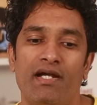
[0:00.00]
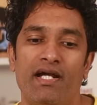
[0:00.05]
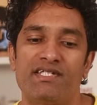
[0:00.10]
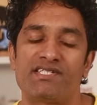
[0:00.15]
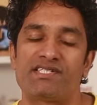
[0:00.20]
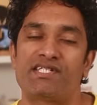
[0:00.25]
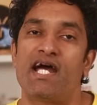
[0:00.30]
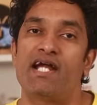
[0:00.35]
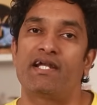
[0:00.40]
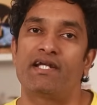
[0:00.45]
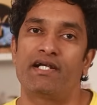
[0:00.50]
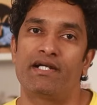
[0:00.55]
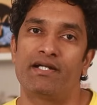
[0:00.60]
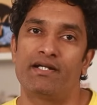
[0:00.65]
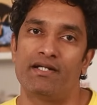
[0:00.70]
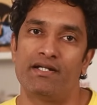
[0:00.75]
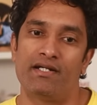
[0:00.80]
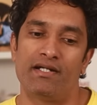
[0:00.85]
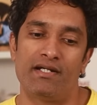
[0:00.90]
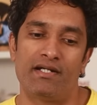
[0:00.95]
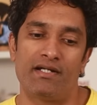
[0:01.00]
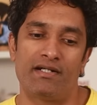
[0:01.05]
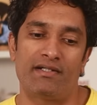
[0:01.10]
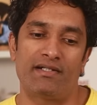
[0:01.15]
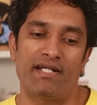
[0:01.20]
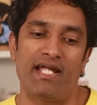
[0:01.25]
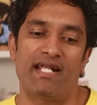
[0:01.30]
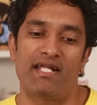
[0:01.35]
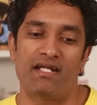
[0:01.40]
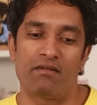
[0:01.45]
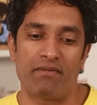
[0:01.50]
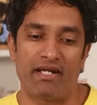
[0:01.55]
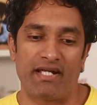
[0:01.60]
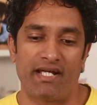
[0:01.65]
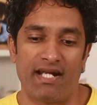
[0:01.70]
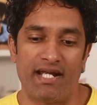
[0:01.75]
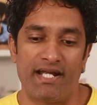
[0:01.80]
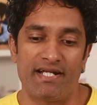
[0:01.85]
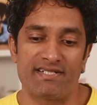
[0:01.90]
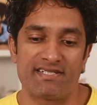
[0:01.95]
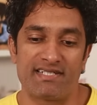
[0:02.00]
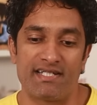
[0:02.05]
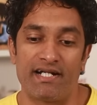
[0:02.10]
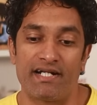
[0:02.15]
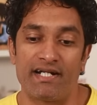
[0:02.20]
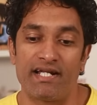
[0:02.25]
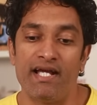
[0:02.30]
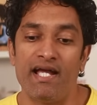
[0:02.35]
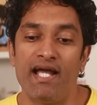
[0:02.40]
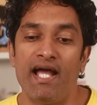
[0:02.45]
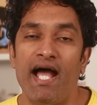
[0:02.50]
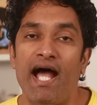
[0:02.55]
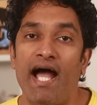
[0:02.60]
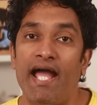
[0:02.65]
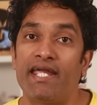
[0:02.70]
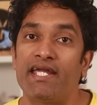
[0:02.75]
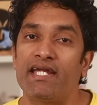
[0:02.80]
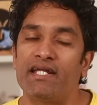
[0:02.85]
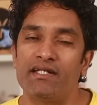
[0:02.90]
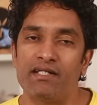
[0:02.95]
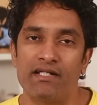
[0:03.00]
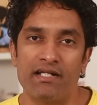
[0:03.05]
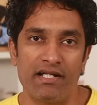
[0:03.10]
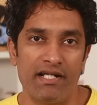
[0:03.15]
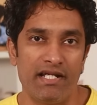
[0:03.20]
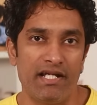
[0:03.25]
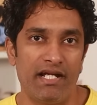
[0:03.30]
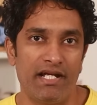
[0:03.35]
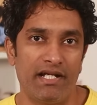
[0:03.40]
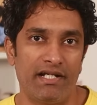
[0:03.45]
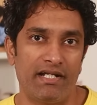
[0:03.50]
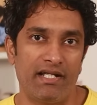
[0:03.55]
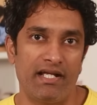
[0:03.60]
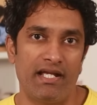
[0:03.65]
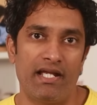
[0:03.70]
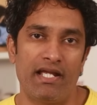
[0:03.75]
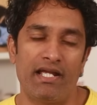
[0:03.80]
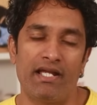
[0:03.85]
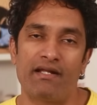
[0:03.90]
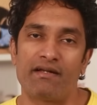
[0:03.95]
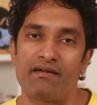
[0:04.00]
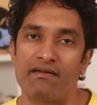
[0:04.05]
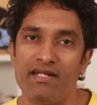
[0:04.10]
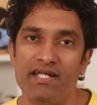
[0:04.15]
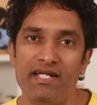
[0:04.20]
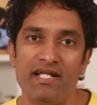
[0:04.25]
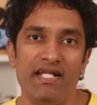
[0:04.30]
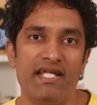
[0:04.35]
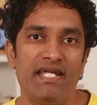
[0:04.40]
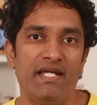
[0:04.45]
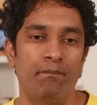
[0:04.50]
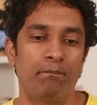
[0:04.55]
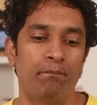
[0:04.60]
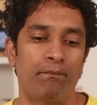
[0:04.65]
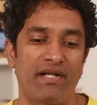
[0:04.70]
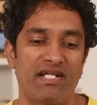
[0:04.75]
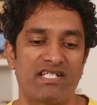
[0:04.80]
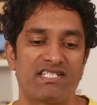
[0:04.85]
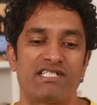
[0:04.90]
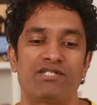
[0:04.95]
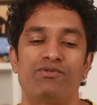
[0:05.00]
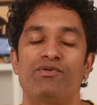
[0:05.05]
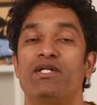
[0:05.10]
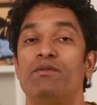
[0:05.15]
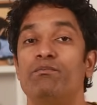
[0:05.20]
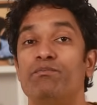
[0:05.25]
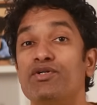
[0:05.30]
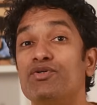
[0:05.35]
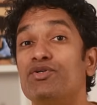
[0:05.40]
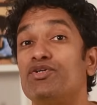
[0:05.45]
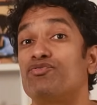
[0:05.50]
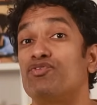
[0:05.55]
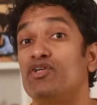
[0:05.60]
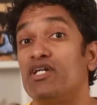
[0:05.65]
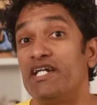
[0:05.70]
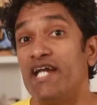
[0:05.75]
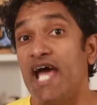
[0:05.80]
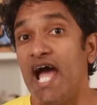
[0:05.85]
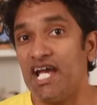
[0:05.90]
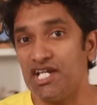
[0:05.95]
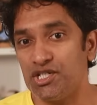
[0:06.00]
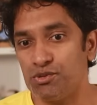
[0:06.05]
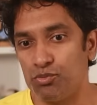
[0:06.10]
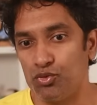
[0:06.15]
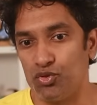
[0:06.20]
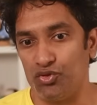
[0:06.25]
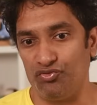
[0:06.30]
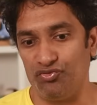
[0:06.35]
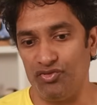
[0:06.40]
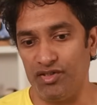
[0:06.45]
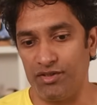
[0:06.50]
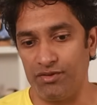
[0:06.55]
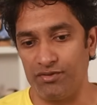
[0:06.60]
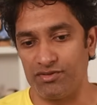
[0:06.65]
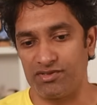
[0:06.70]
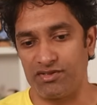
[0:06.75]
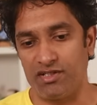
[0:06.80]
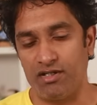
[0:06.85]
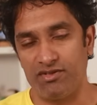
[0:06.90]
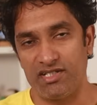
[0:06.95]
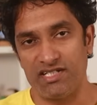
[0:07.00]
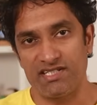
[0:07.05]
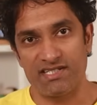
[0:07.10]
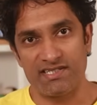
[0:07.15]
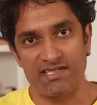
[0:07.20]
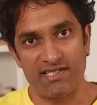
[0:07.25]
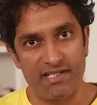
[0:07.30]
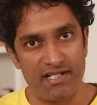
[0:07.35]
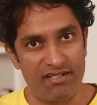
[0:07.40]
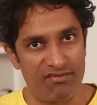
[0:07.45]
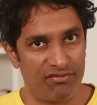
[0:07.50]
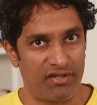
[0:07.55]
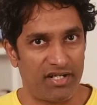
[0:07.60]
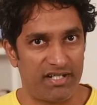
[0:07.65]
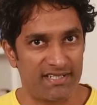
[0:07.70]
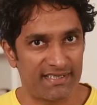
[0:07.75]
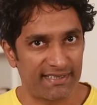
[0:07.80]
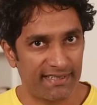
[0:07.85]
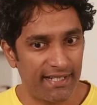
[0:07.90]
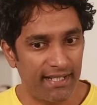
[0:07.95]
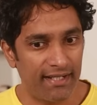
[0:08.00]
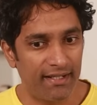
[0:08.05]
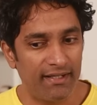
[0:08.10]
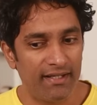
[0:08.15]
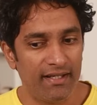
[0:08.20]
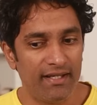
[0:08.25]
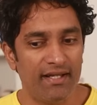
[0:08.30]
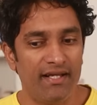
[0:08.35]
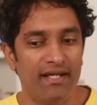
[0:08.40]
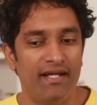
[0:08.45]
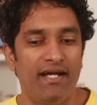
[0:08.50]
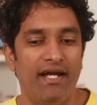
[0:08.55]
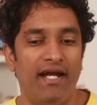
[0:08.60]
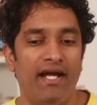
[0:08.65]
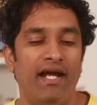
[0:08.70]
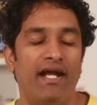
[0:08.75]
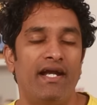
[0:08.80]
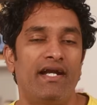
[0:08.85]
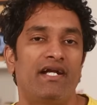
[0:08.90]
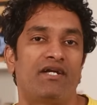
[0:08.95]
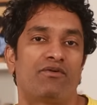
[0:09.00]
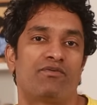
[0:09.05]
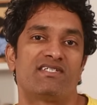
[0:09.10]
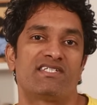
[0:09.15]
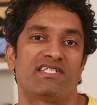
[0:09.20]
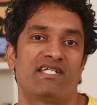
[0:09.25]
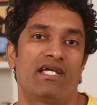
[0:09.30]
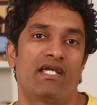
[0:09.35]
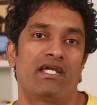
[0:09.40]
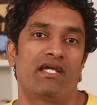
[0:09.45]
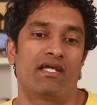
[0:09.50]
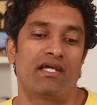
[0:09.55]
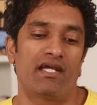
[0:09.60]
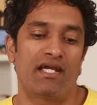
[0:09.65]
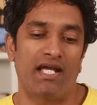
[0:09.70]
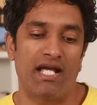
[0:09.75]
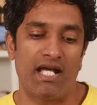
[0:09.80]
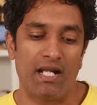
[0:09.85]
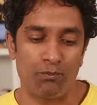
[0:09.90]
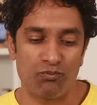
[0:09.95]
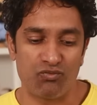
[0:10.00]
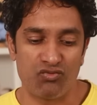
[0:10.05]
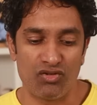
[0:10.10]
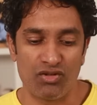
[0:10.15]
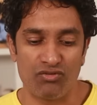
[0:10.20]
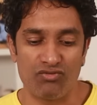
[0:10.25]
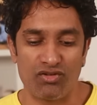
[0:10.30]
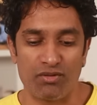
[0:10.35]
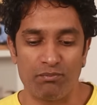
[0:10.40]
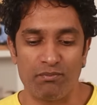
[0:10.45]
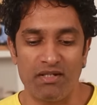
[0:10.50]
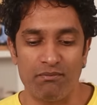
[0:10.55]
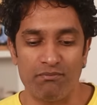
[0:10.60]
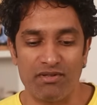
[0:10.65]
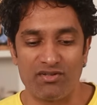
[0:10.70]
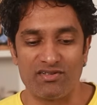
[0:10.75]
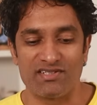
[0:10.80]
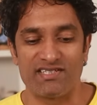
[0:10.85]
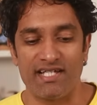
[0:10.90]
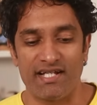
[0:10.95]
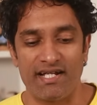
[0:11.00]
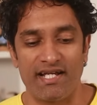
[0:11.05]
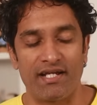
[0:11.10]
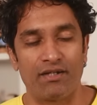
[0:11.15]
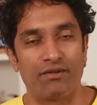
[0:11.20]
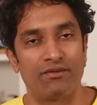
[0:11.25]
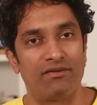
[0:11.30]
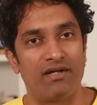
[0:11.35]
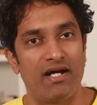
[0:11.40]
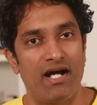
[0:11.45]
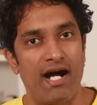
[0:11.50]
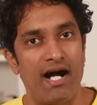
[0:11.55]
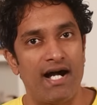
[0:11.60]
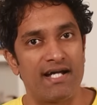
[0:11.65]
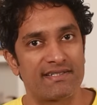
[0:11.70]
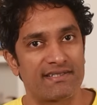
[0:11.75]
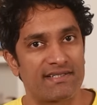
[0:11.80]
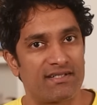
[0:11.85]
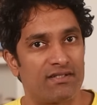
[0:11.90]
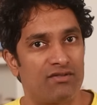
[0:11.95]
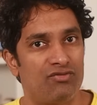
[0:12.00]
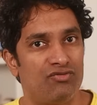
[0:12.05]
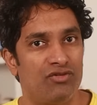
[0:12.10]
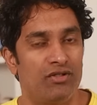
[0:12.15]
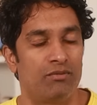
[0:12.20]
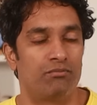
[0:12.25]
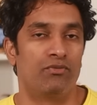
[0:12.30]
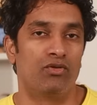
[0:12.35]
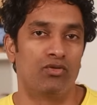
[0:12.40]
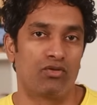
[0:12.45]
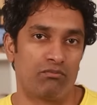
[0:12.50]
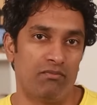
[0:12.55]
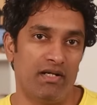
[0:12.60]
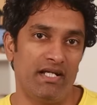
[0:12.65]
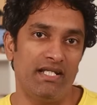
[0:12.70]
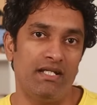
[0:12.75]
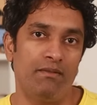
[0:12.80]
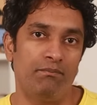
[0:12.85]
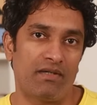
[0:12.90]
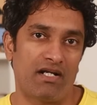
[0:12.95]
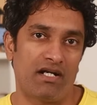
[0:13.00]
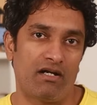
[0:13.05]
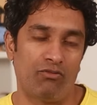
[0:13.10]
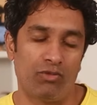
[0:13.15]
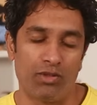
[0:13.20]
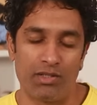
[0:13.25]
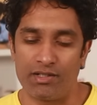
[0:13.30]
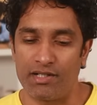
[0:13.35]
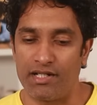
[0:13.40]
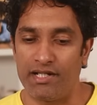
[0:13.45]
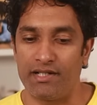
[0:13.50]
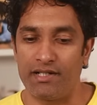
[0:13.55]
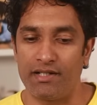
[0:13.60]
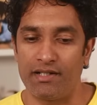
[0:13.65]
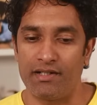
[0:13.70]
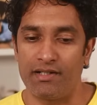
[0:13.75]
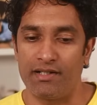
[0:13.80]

started telling my clients that I can create a really impressive and beautiful dashboard for you. So now this is a different skill, and it was a helpful for me because then I could ask for more money per hour and